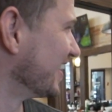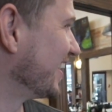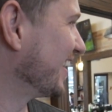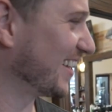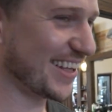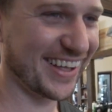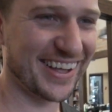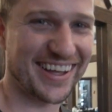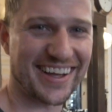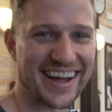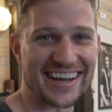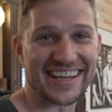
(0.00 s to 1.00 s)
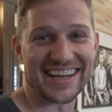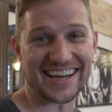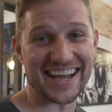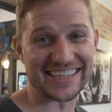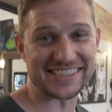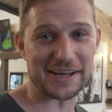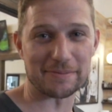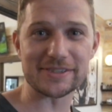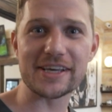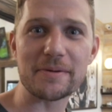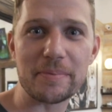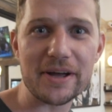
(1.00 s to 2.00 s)
I need to hit an ATM. Let's
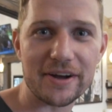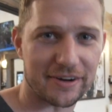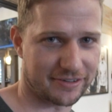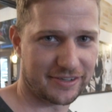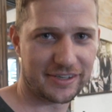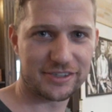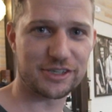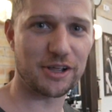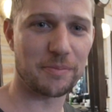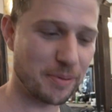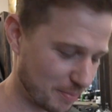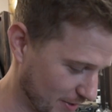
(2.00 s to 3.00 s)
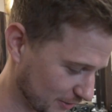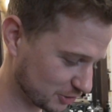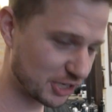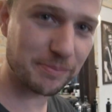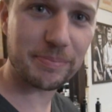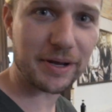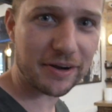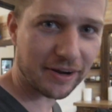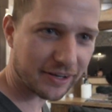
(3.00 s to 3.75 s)
get a beer. Show the people how cheap beer